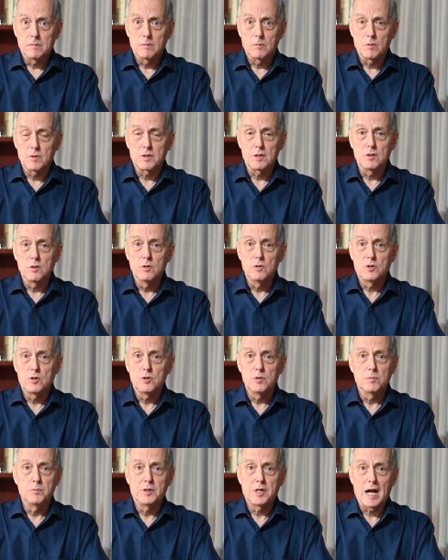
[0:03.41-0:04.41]
with a
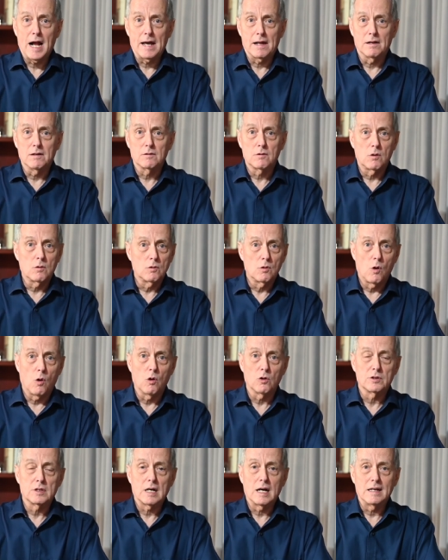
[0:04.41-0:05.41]
YouTube channel
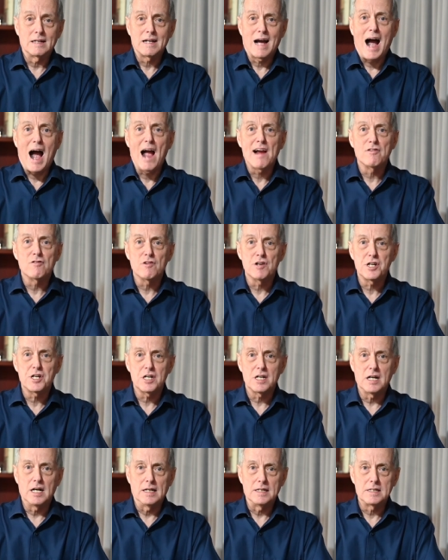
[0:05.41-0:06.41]
called
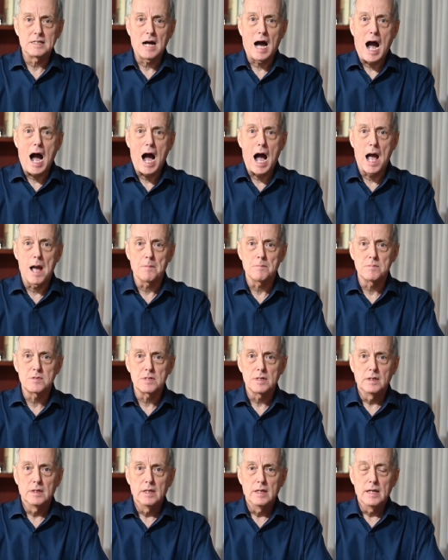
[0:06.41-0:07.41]
Irish
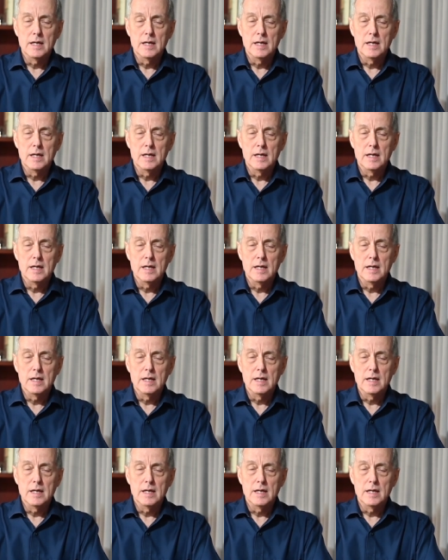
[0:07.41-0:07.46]
Times,